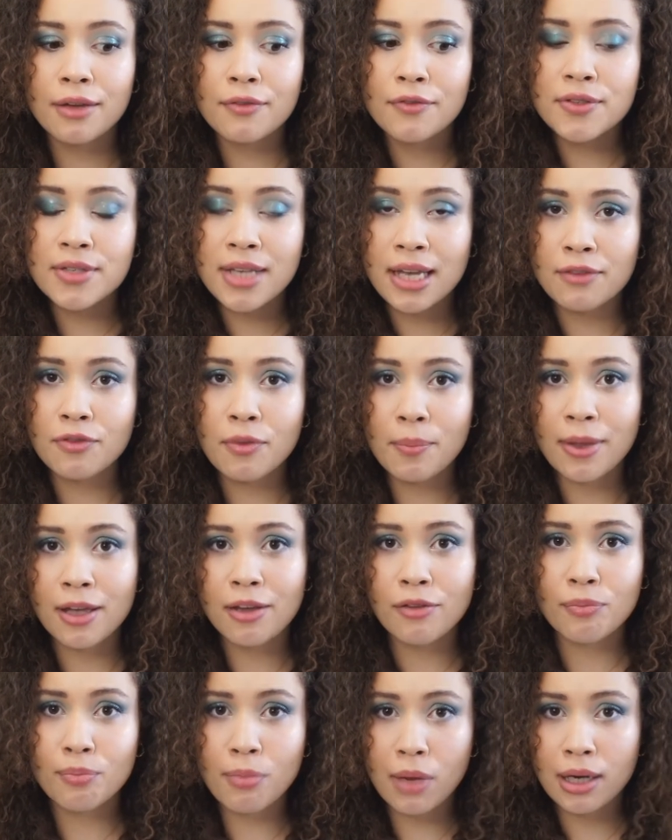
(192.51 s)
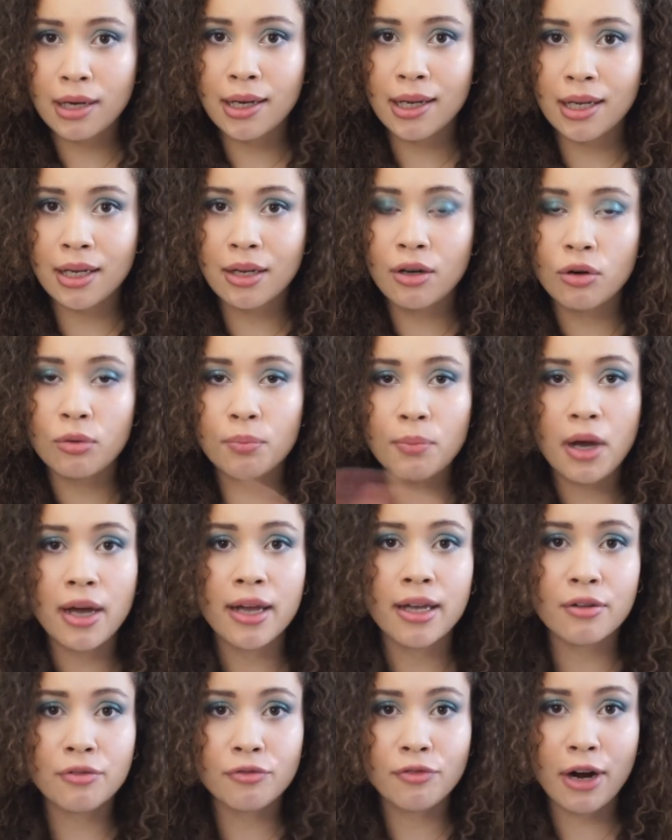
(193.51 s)
of save a bit of money on
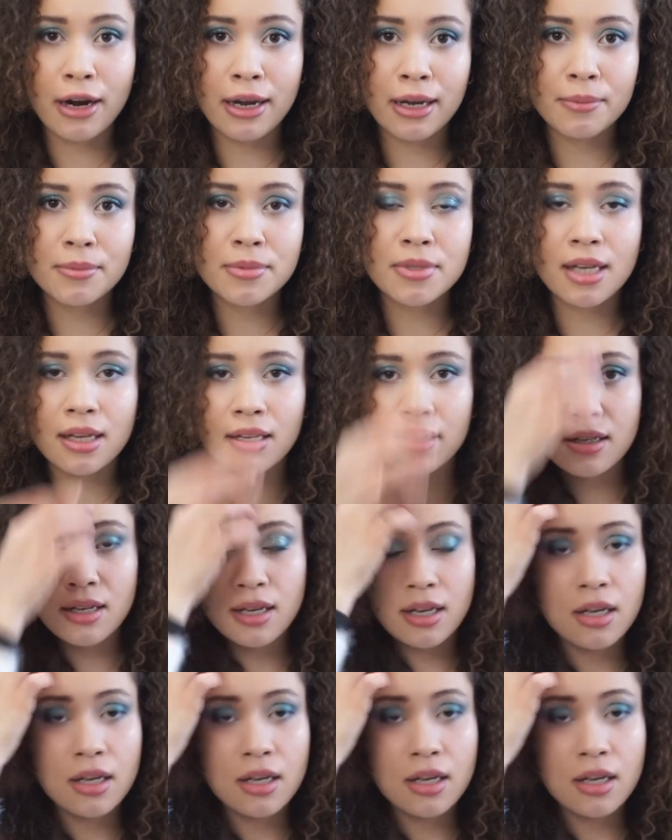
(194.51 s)
buying frames and